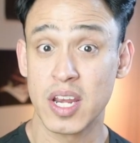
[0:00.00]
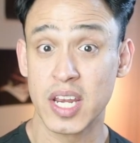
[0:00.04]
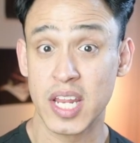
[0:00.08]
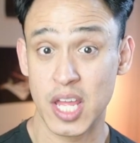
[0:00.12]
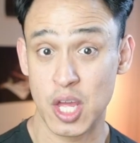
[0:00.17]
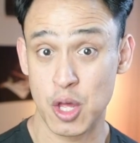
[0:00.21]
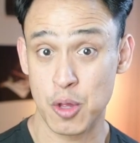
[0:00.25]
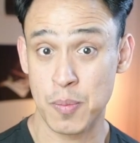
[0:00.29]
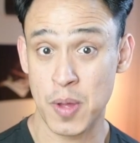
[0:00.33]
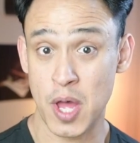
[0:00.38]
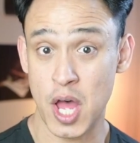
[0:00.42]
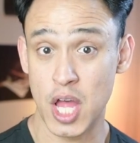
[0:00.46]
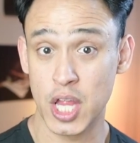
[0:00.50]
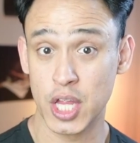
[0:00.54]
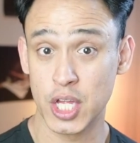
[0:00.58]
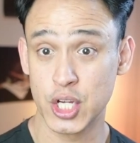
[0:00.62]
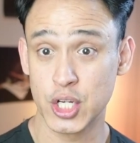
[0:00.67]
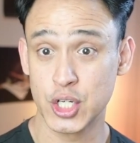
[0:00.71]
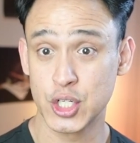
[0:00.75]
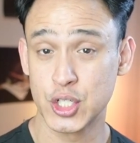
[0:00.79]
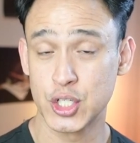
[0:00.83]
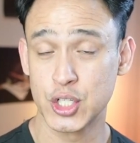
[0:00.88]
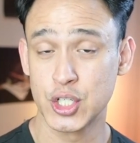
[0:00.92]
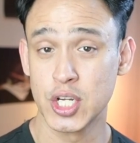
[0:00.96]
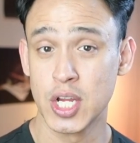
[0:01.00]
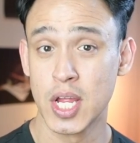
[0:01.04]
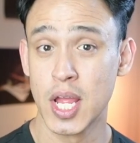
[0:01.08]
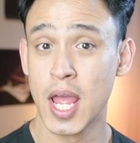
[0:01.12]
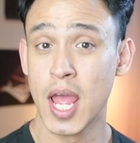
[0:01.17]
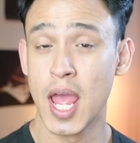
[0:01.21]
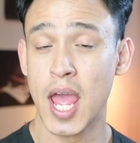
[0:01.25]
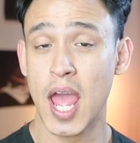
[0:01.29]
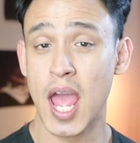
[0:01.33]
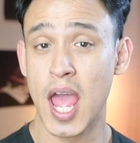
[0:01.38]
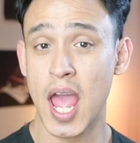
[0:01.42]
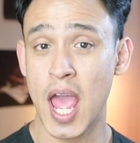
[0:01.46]
nail polish.
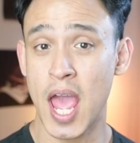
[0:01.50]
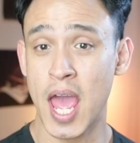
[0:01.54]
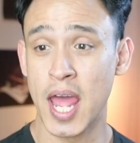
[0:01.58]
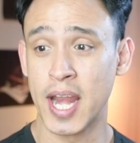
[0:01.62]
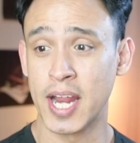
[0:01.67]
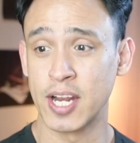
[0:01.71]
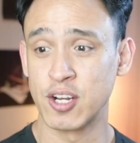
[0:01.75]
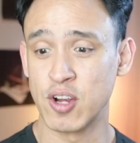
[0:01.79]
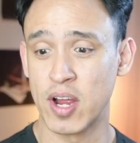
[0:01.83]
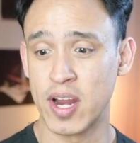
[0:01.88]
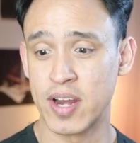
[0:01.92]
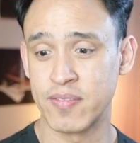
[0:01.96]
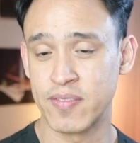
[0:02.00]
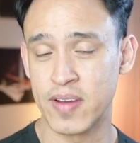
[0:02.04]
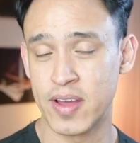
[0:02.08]
And I tried to